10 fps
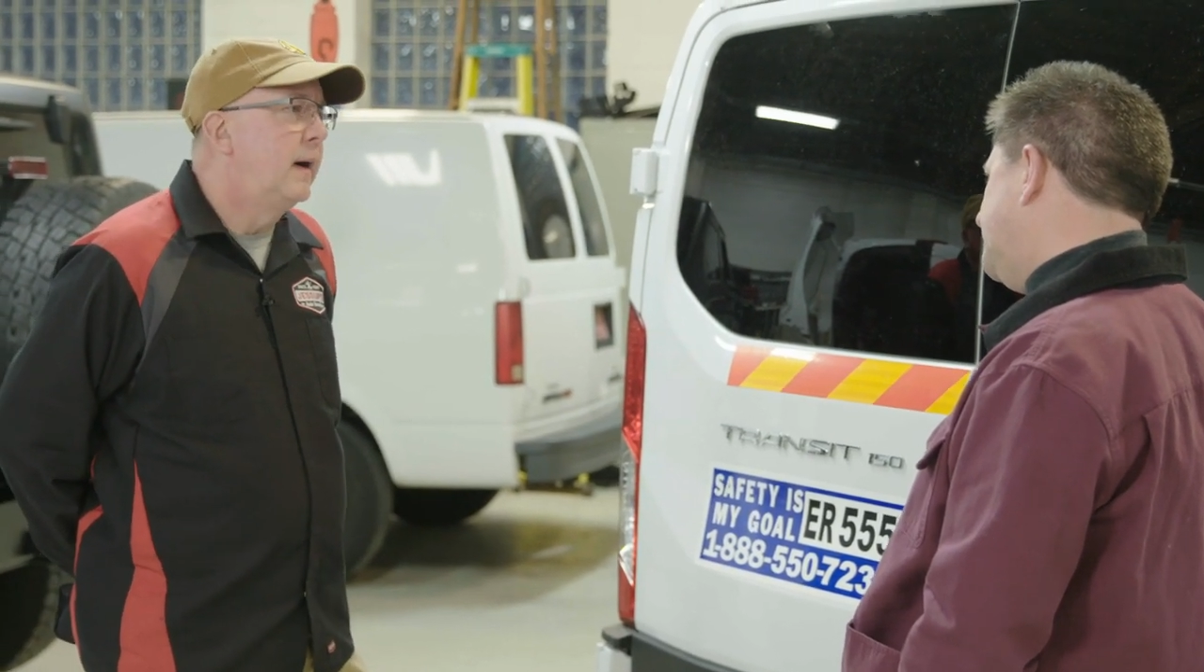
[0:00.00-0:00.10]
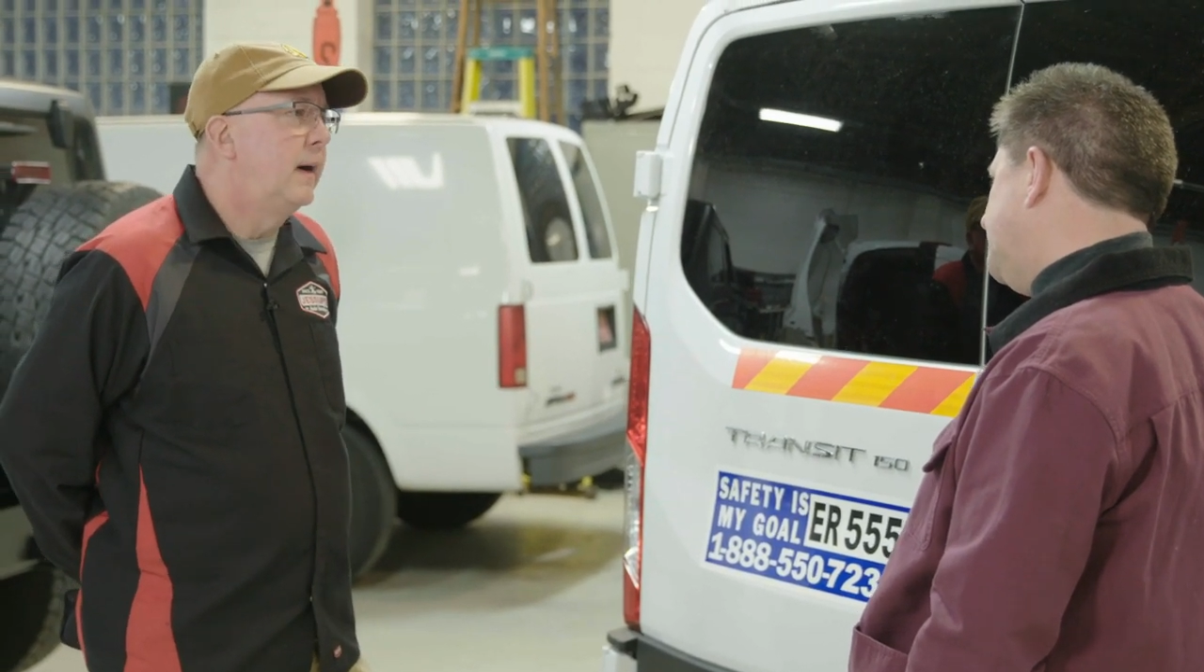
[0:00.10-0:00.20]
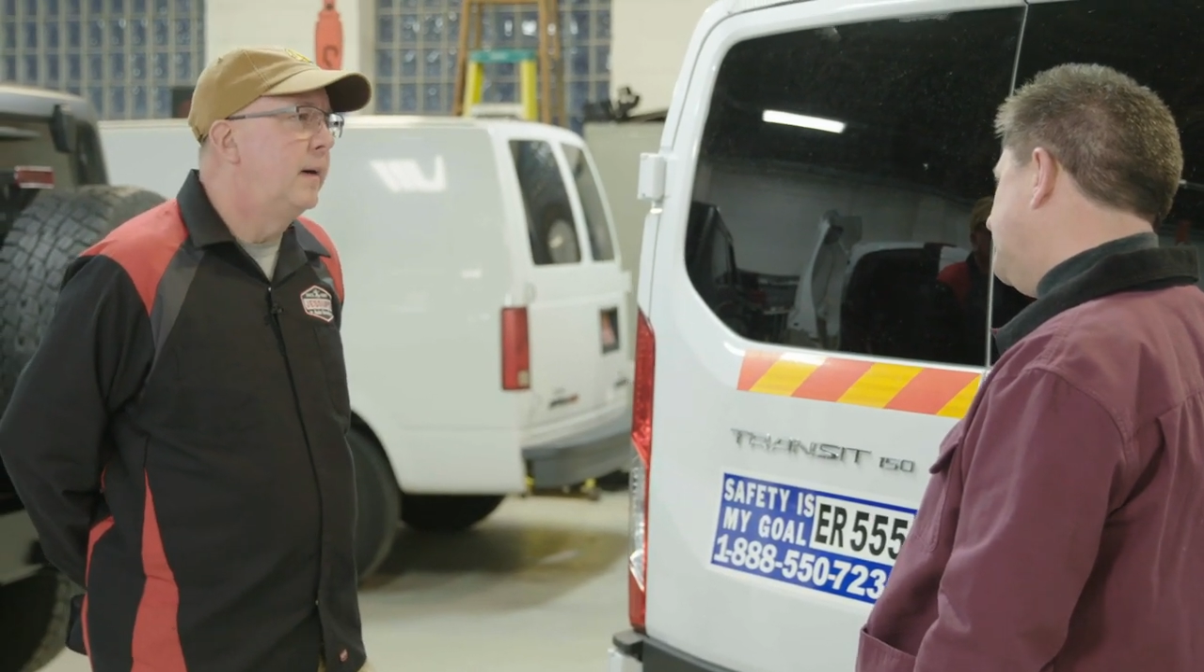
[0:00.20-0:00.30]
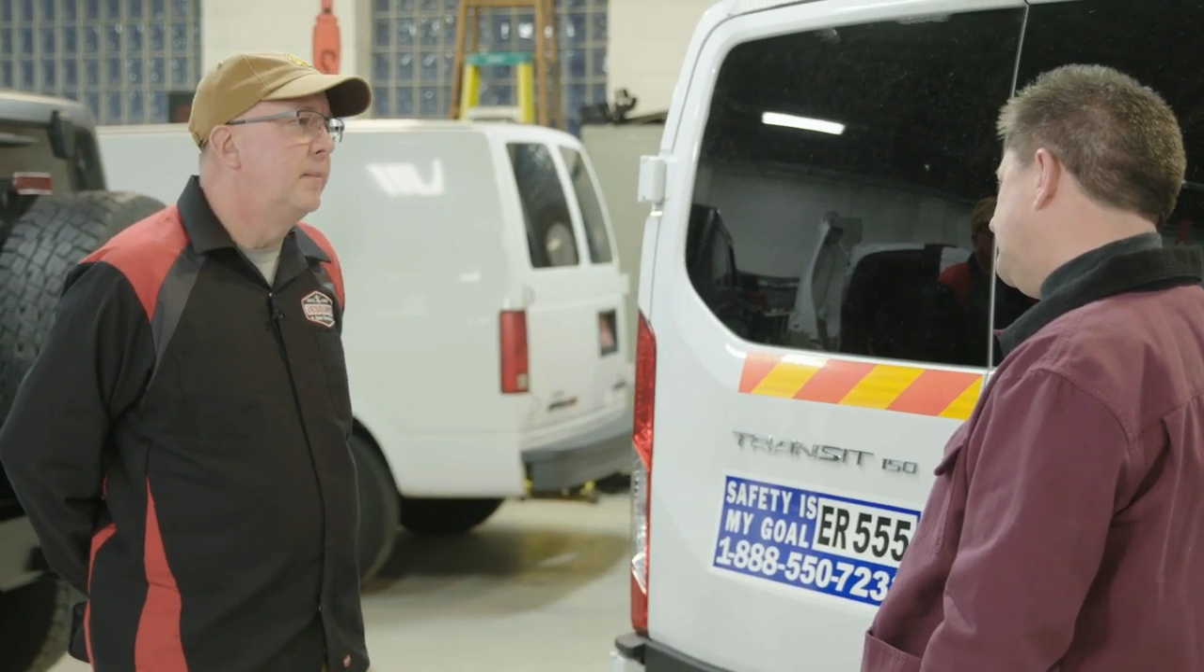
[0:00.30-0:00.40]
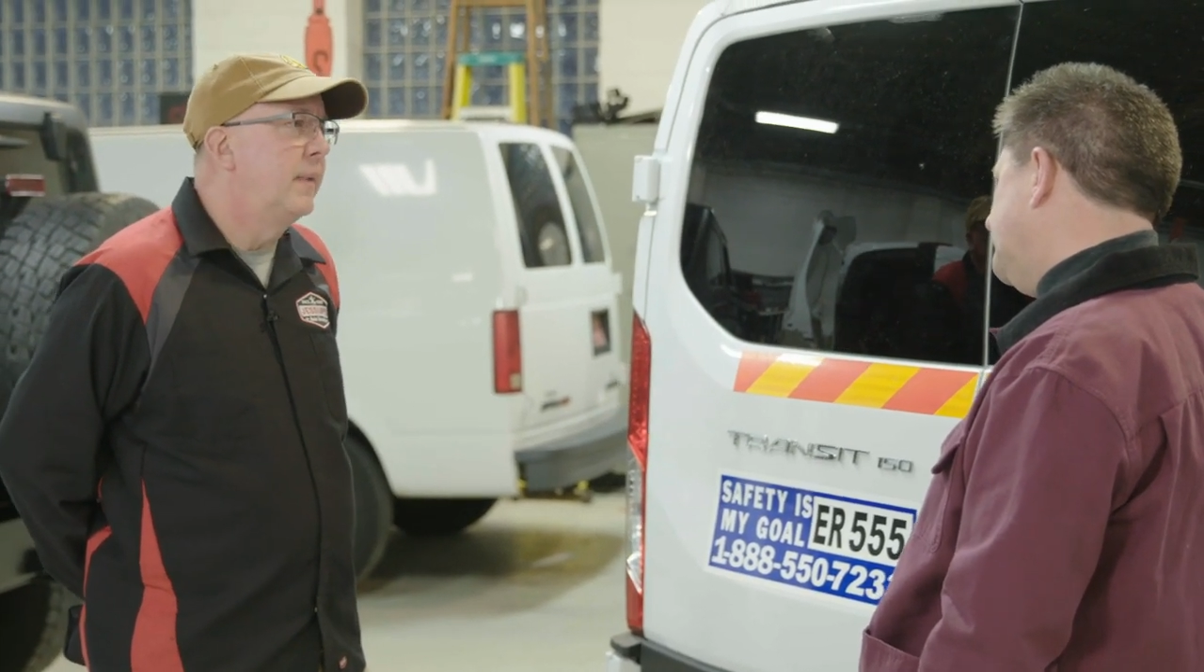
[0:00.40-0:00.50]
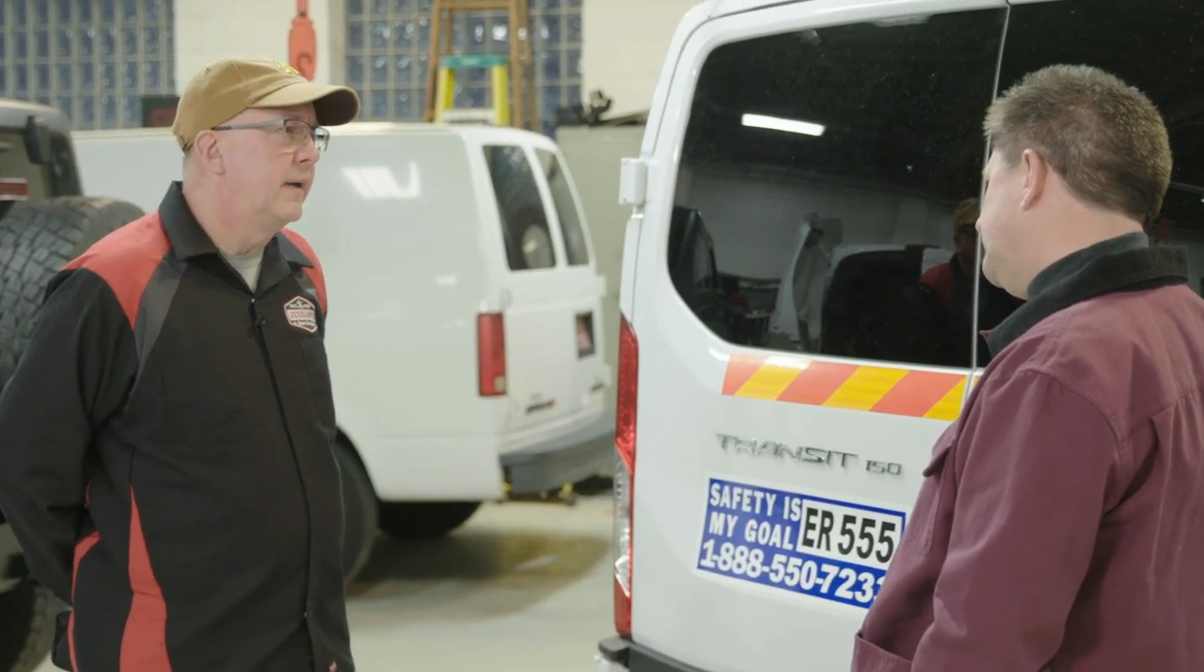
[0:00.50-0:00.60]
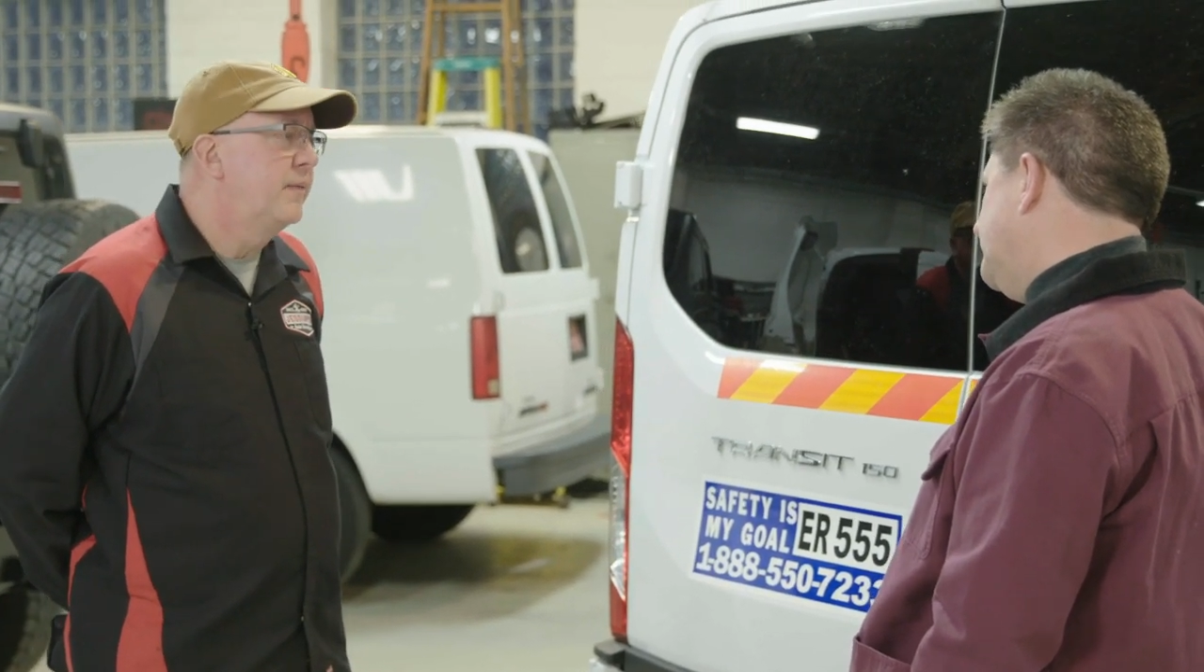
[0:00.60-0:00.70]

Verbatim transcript: um, I